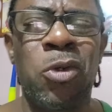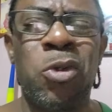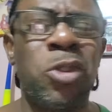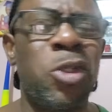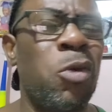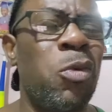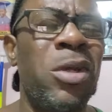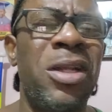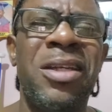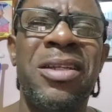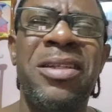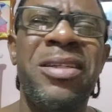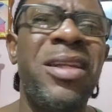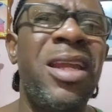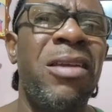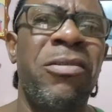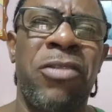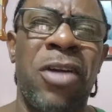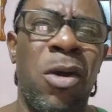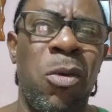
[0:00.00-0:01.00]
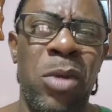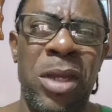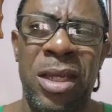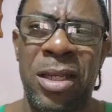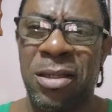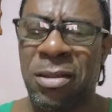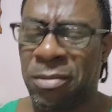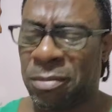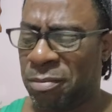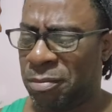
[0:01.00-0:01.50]
will never
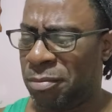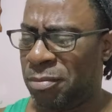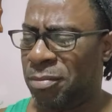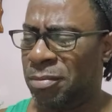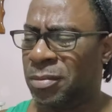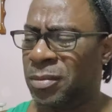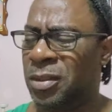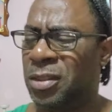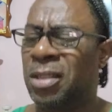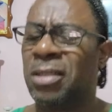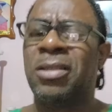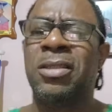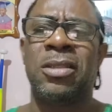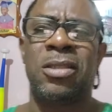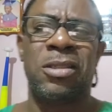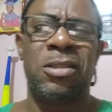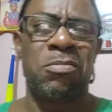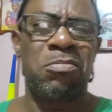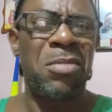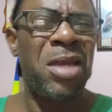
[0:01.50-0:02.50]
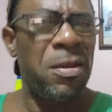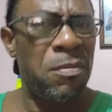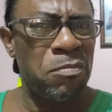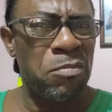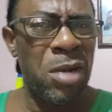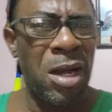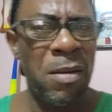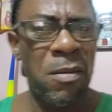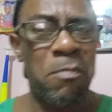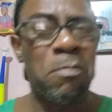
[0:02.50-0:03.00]
win.
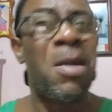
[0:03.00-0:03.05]
Remember,